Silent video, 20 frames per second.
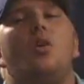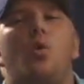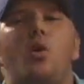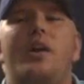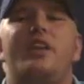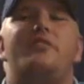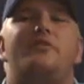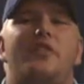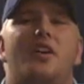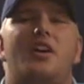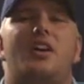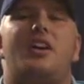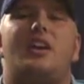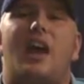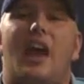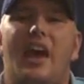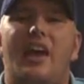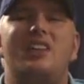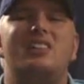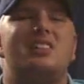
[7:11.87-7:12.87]
quit fucking
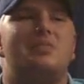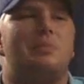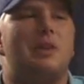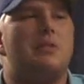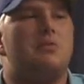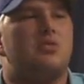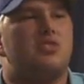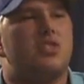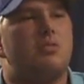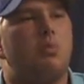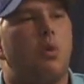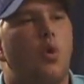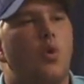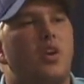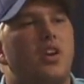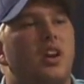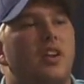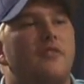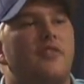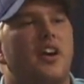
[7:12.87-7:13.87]
hazing people to the point
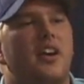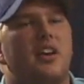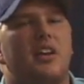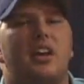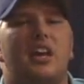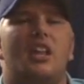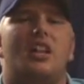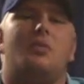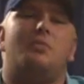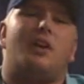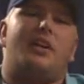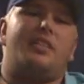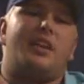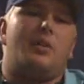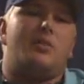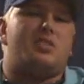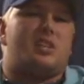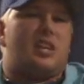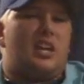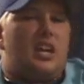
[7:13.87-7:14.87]
where you're gonna fucking kill him. Like
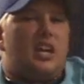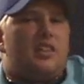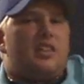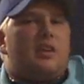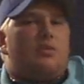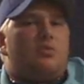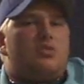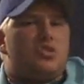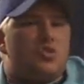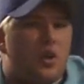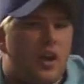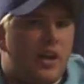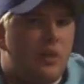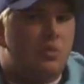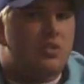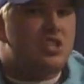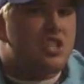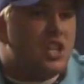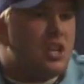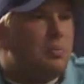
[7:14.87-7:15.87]
there was a kid that was
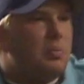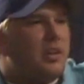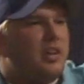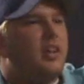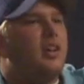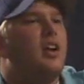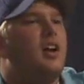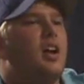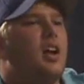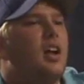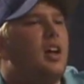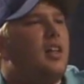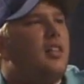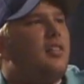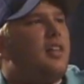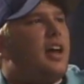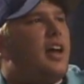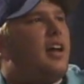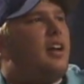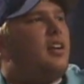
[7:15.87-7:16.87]
training with Chipley
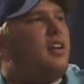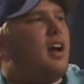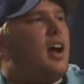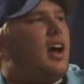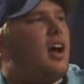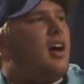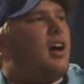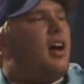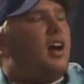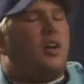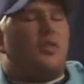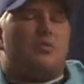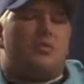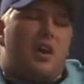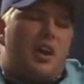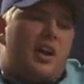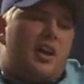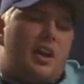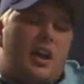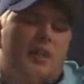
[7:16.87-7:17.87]
that.
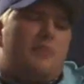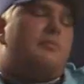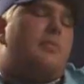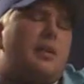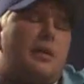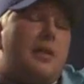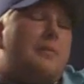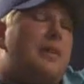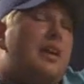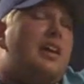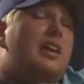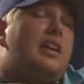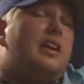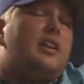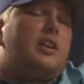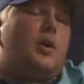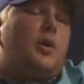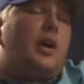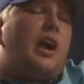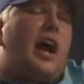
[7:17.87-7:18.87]
Maybe he
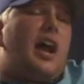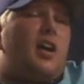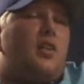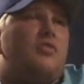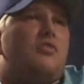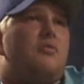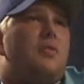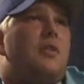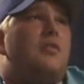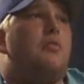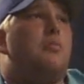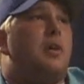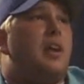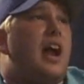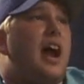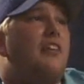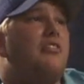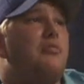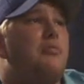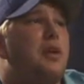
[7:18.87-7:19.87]
didn't do it. I don't remember, but
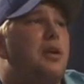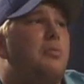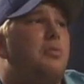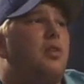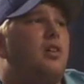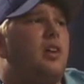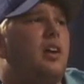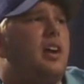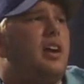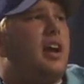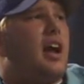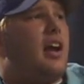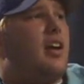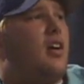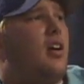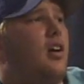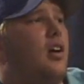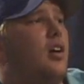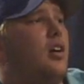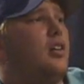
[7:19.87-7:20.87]
I remember he got
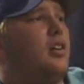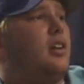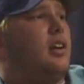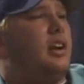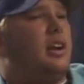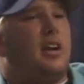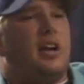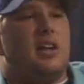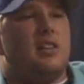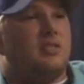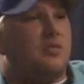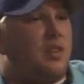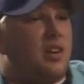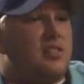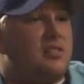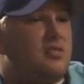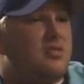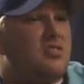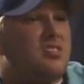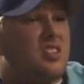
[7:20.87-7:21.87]
hurt and he hasn't
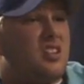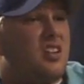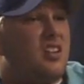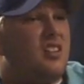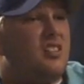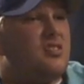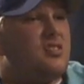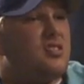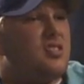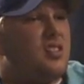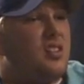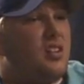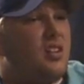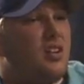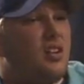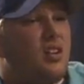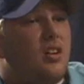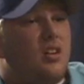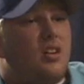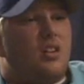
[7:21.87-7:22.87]
wrestled since.
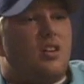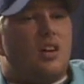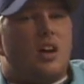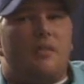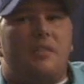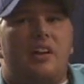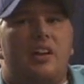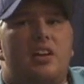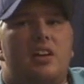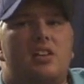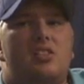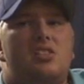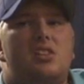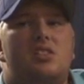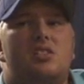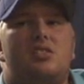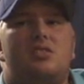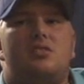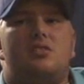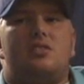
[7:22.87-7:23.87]
I mean, it's
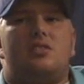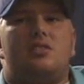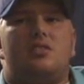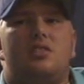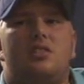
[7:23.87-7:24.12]
just.